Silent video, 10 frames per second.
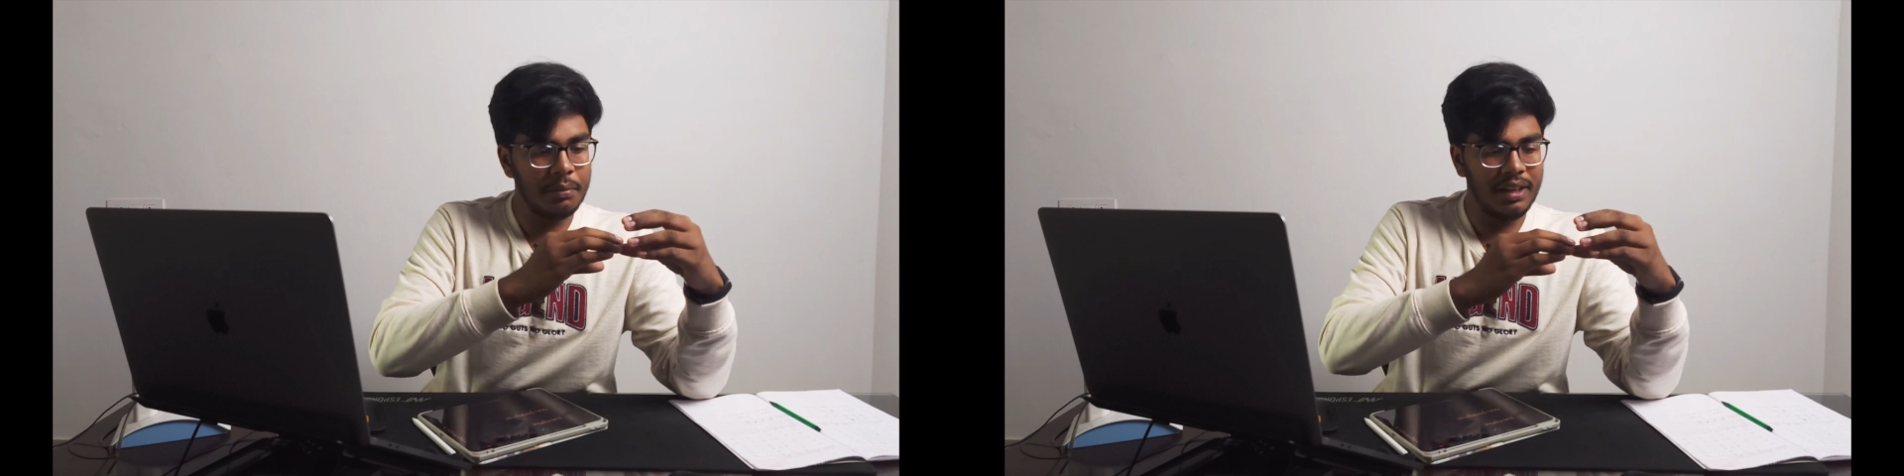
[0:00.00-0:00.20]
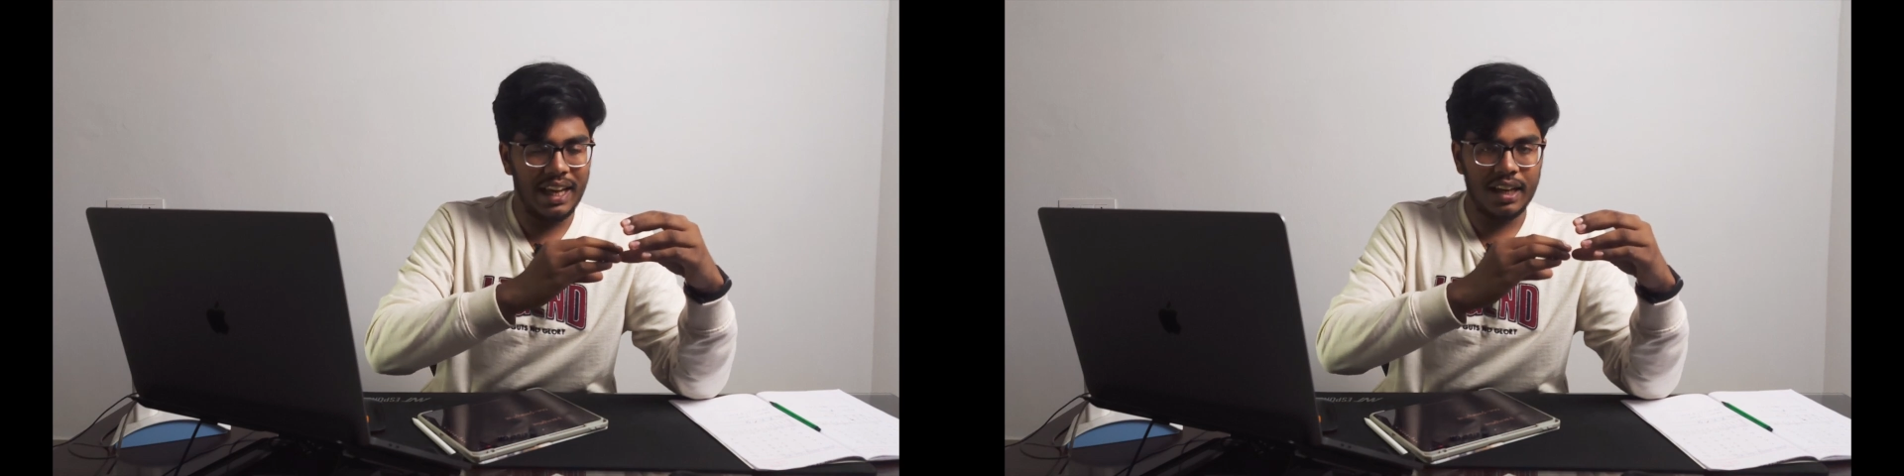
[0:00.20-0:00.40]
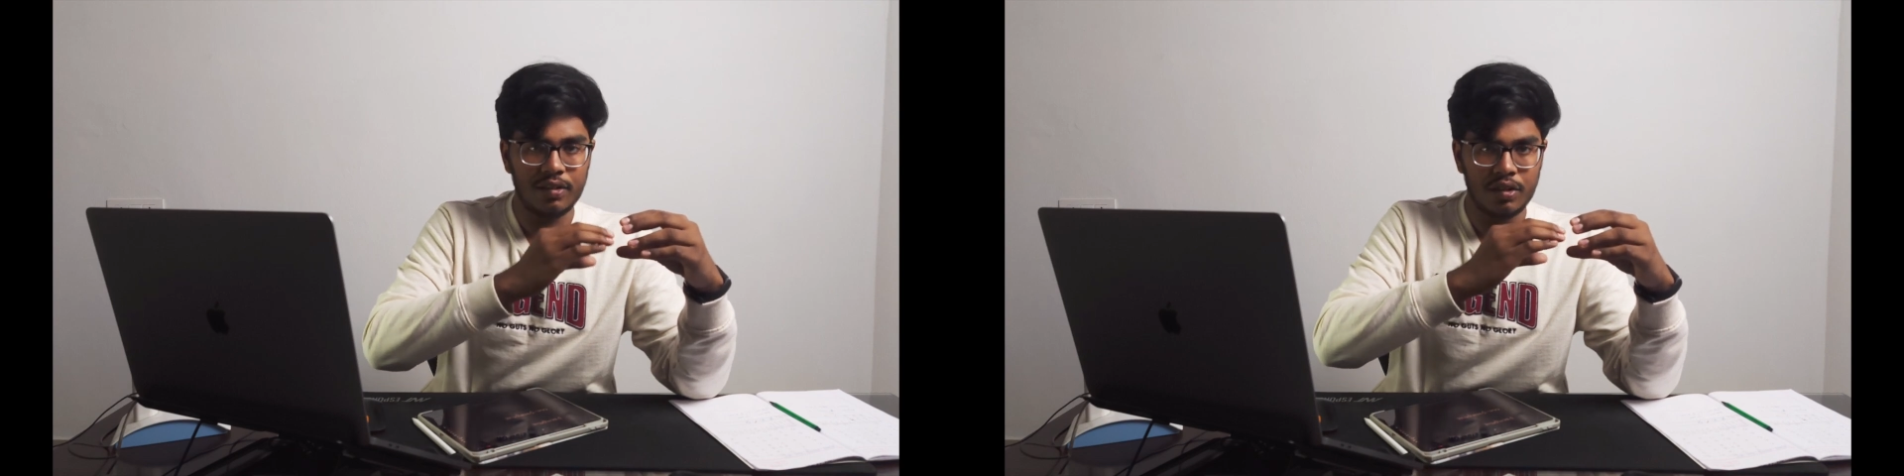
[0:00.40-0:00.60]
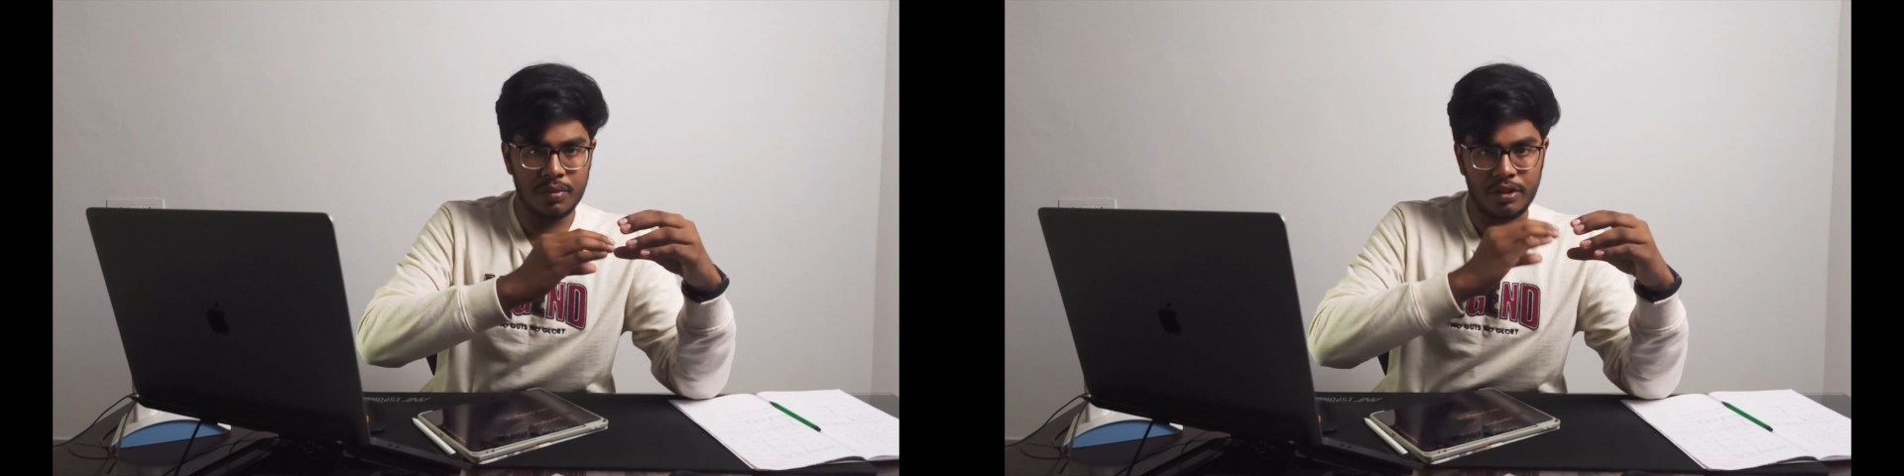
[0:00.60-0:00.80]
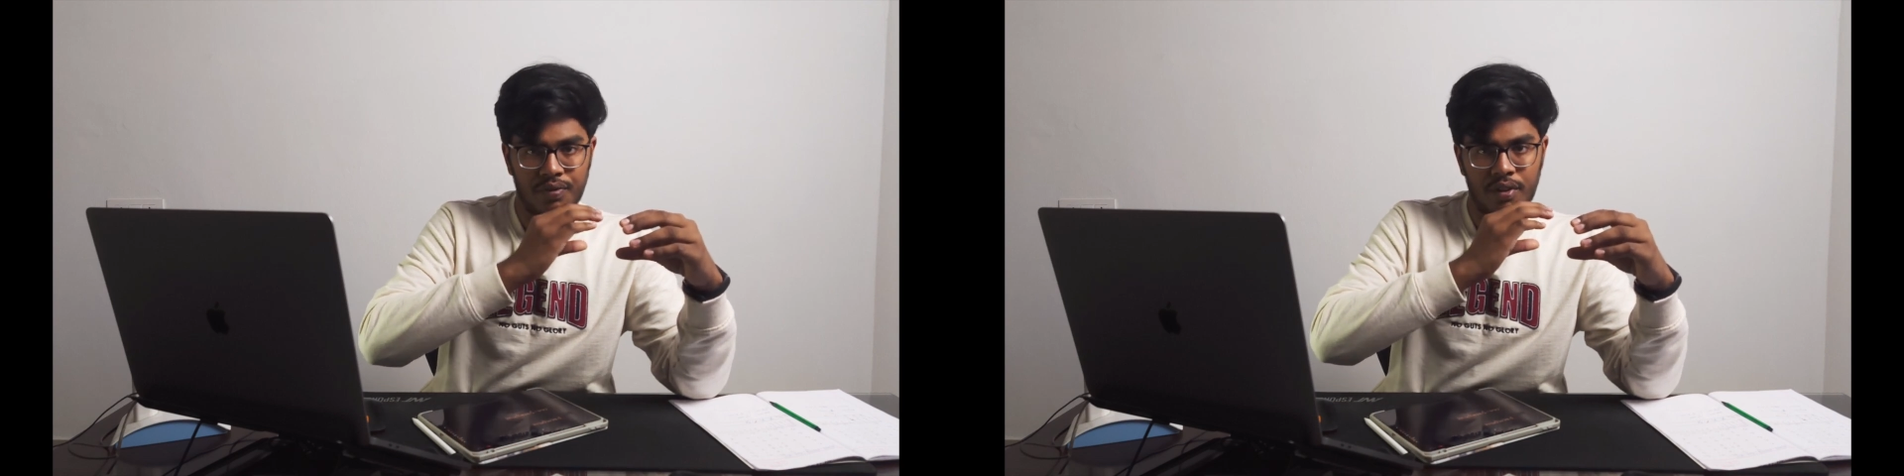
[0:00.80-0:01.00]
takes to switch
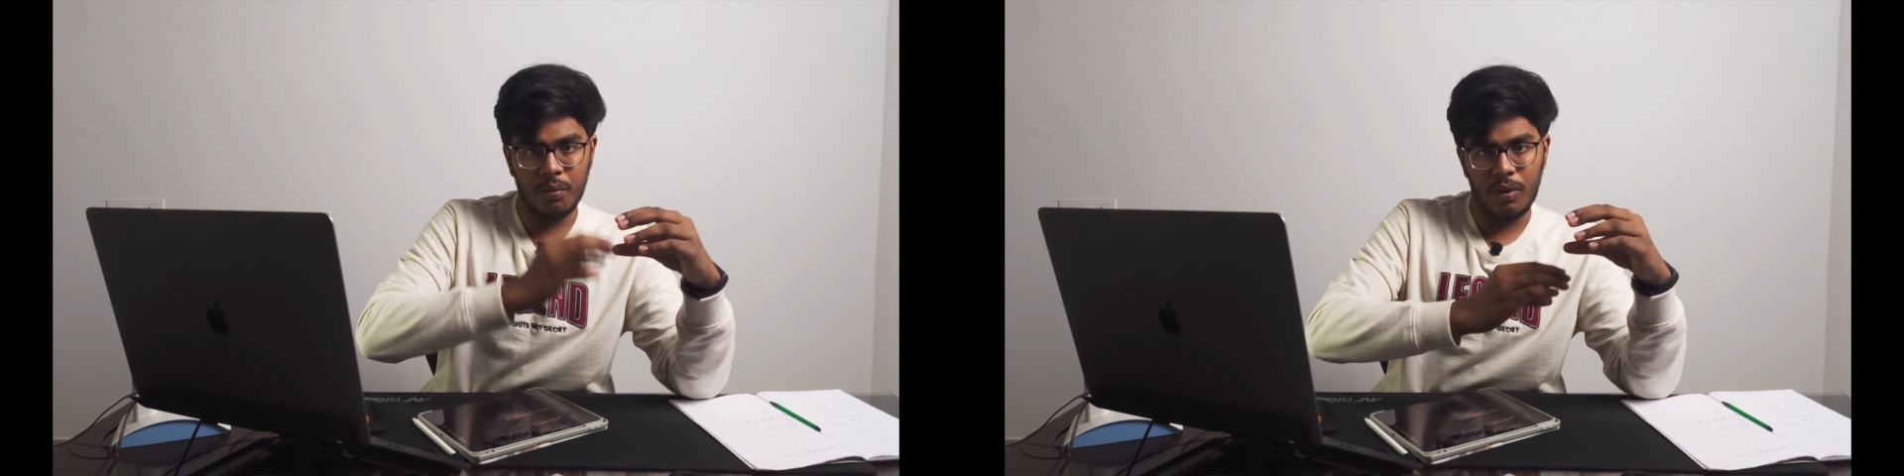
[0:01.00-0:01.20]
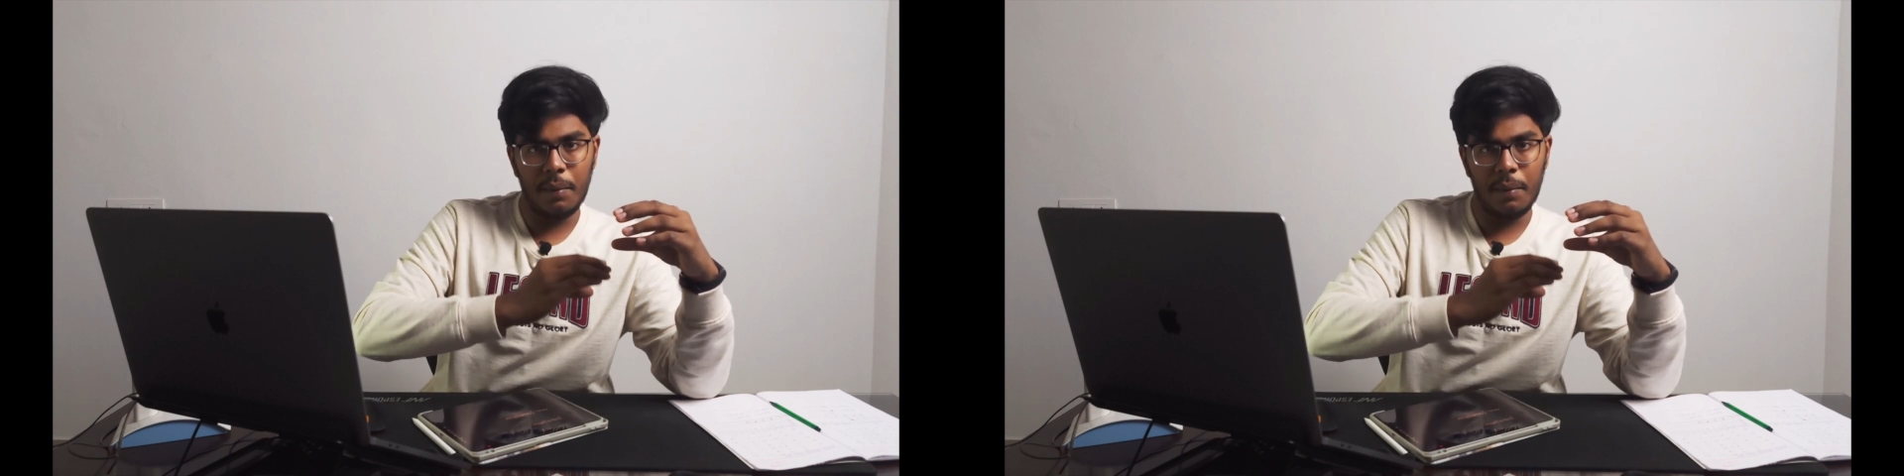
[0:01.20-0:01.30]
from one